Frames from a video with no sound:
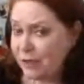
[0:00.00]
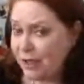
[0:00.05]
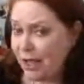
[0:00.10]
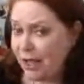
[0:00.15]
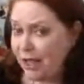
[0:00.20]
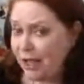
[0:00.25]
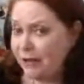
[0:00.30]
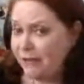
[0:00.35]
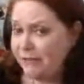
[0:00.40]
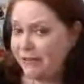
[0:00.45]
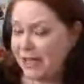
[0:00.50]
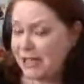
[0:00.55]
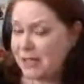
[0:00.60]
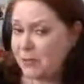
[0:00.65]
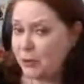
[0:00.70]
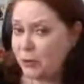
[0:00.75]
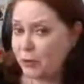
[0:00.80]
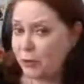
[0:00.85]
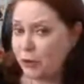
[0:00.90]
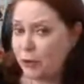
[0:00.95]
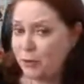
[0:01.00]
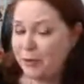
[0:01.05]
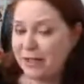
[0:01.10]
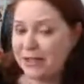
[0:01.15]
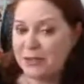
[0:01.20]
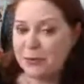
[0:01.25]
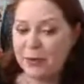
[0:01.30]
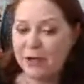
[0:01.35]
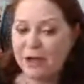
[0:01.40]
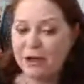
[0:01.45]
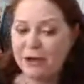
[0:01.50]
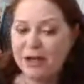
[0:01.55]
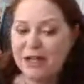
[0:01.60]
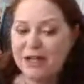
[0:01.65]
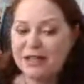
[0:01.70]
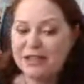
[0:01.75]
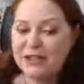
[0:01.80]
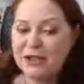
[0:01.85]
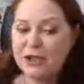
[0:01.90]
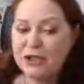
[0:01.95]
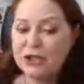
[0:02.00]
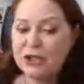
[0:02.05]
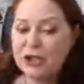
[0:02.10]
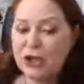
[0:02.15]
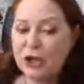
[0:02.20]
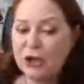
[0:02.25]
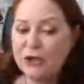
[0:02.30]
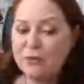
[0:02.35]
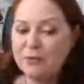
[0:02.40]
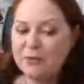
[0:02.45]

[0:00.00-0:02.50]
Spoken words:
Facebook group as well. So don't